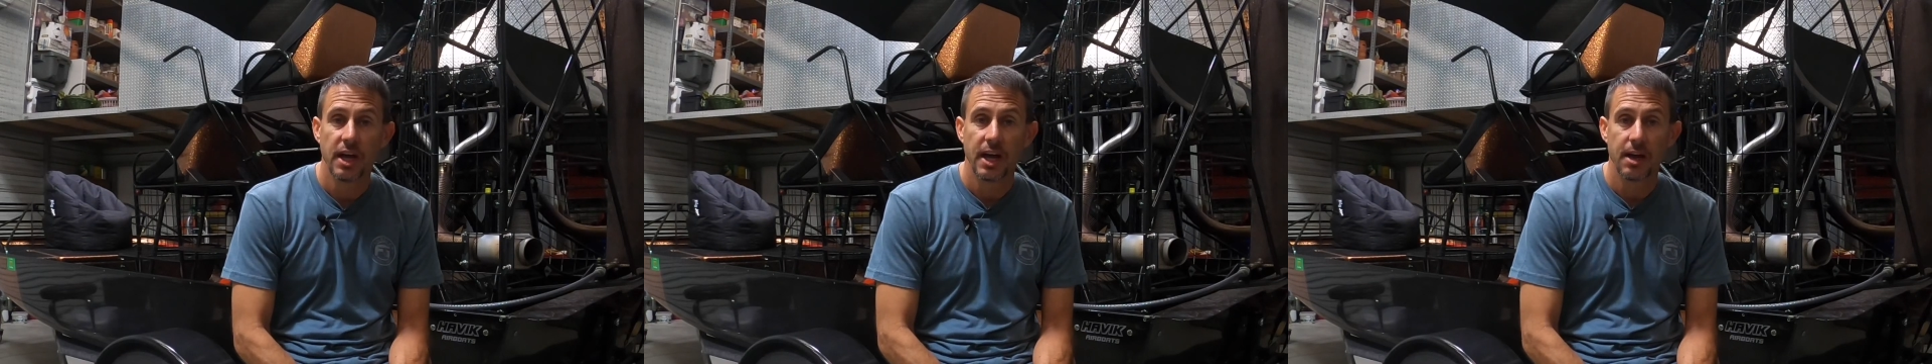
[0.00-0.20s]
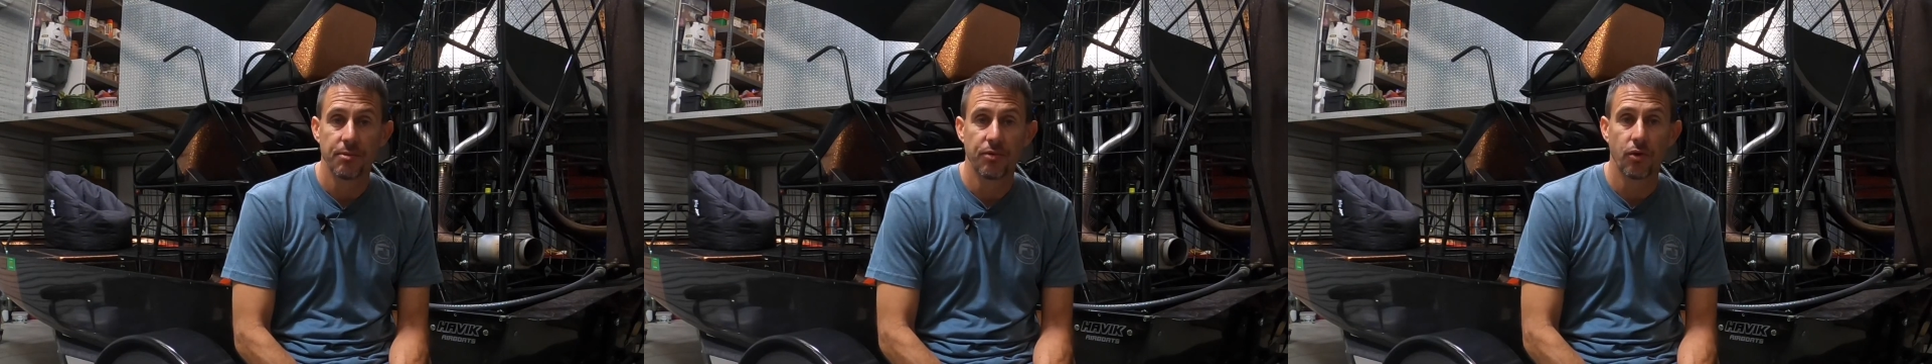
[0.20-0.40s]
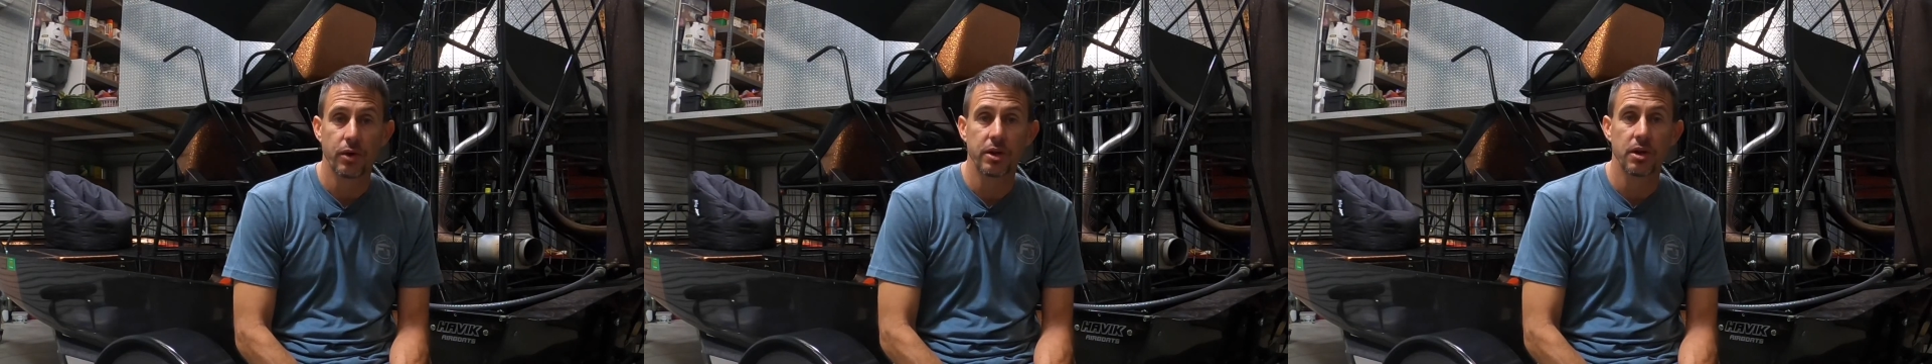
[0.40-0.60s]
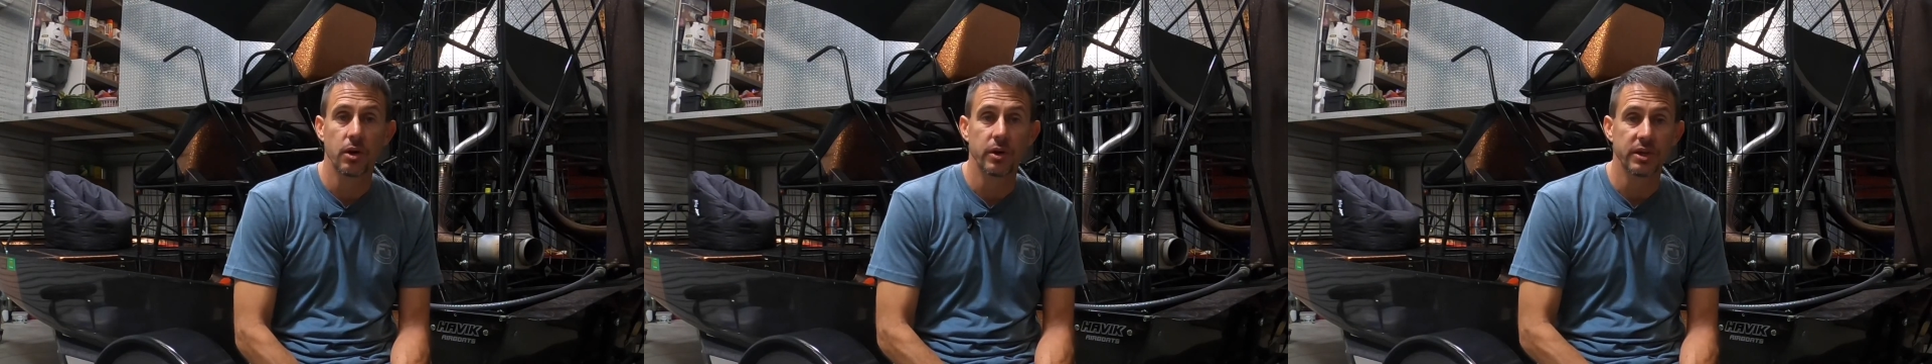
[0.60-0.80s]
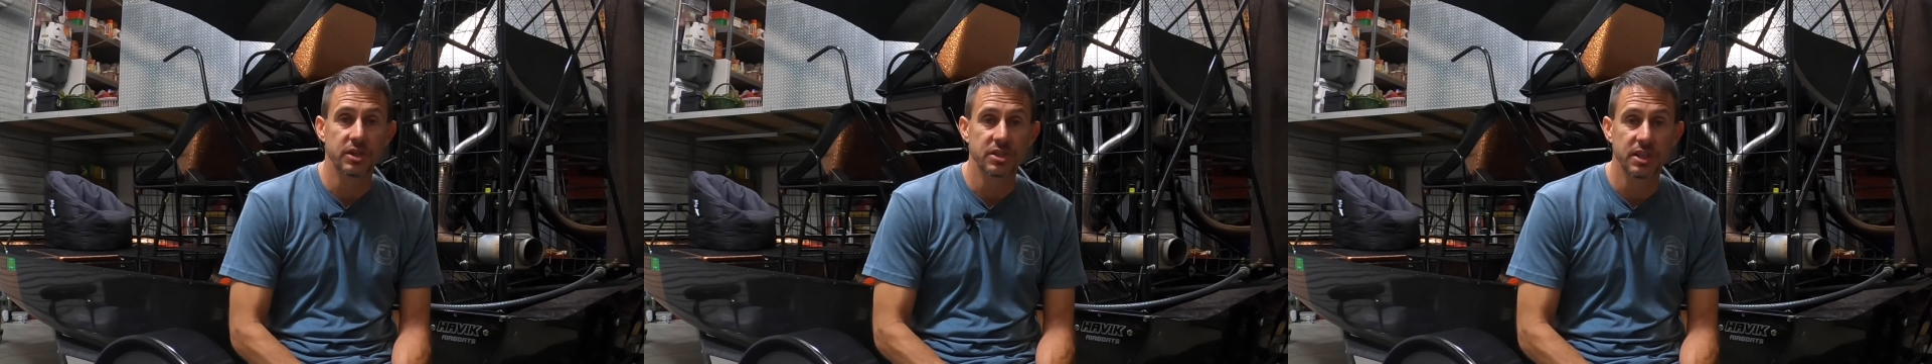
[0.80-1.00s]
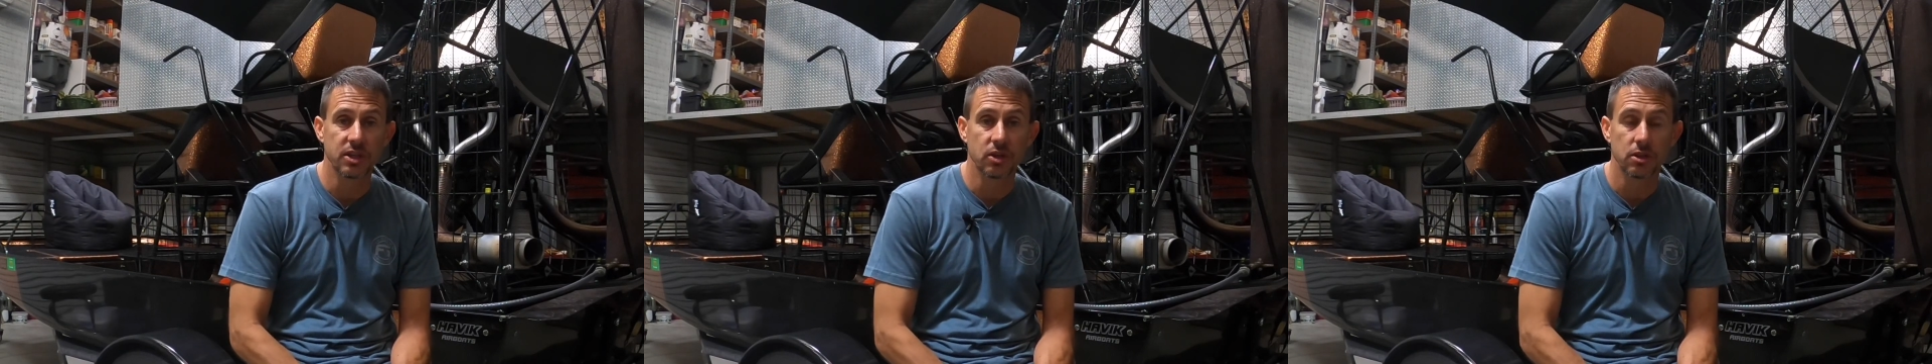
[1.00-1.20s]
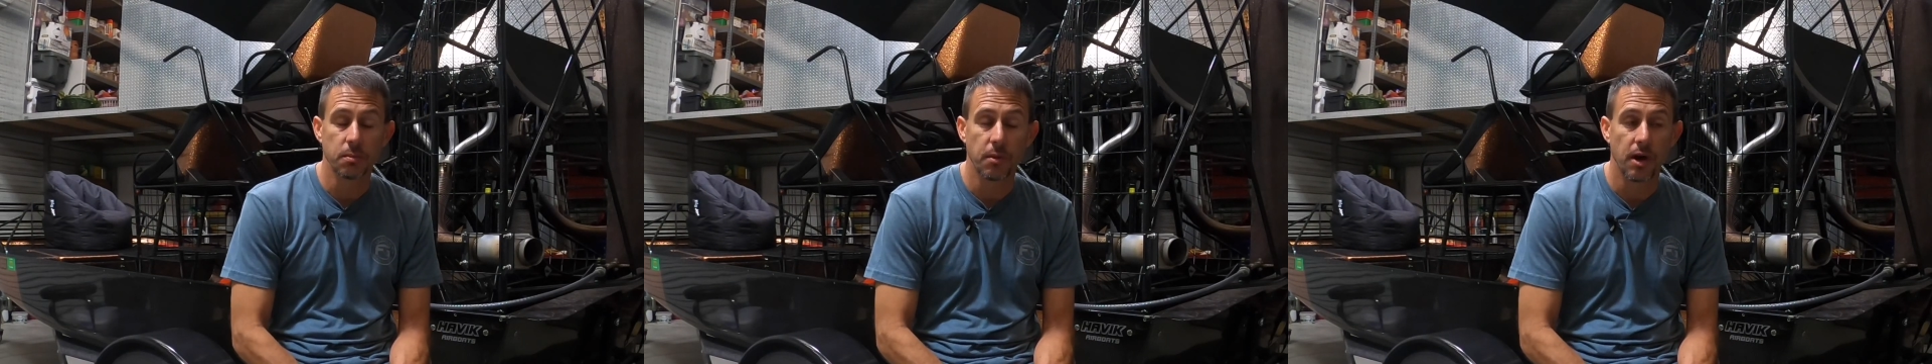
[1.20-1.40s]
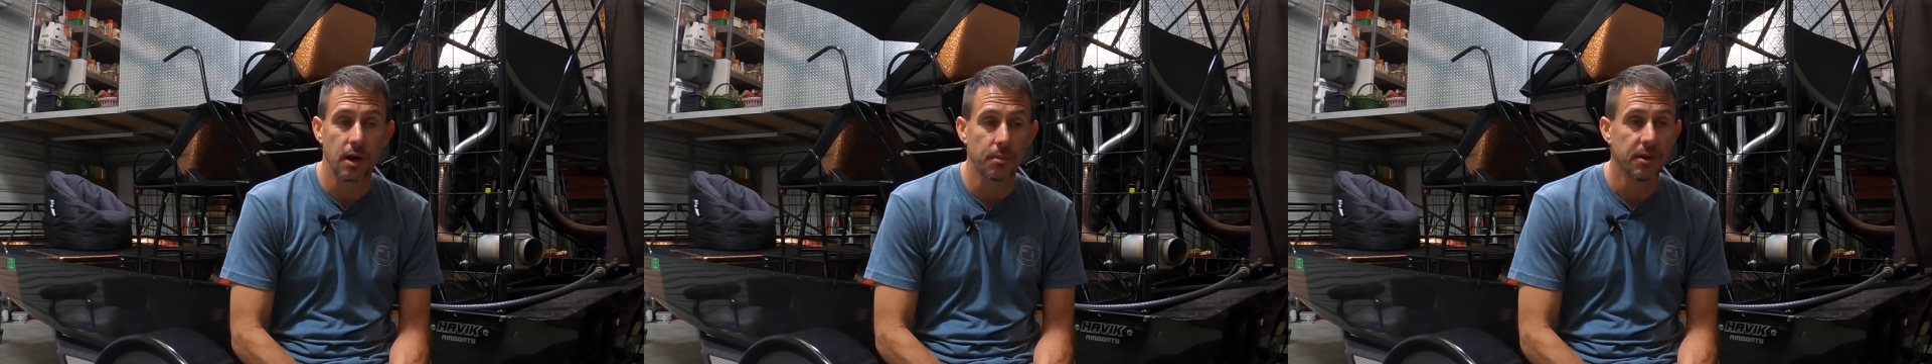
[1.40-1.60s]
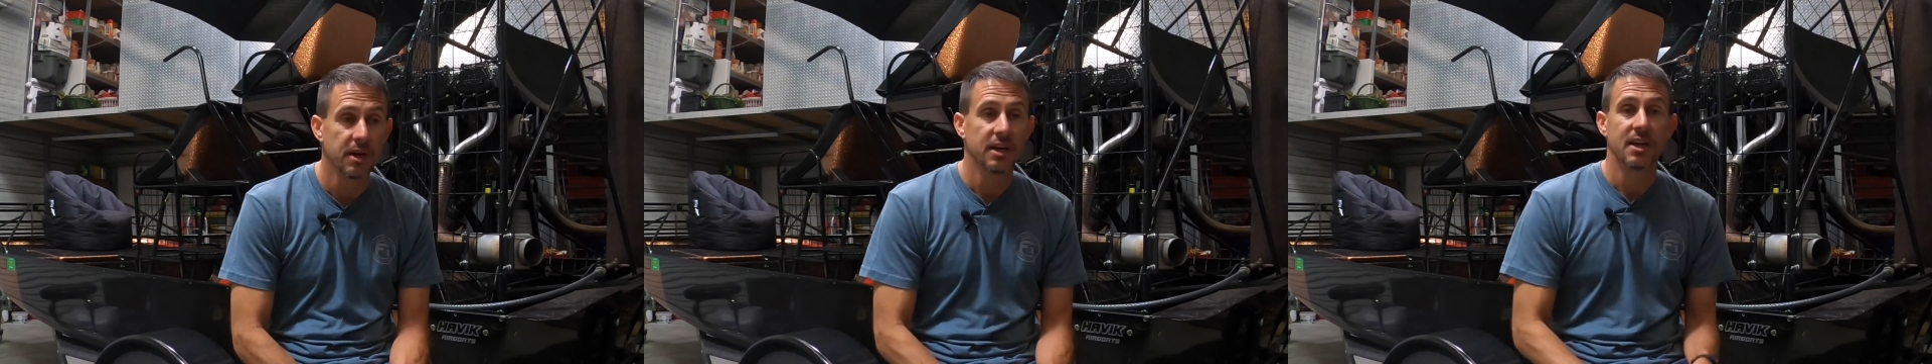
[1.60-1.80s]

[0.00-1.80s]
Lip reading: and before you know it, you're sitting on the bottom.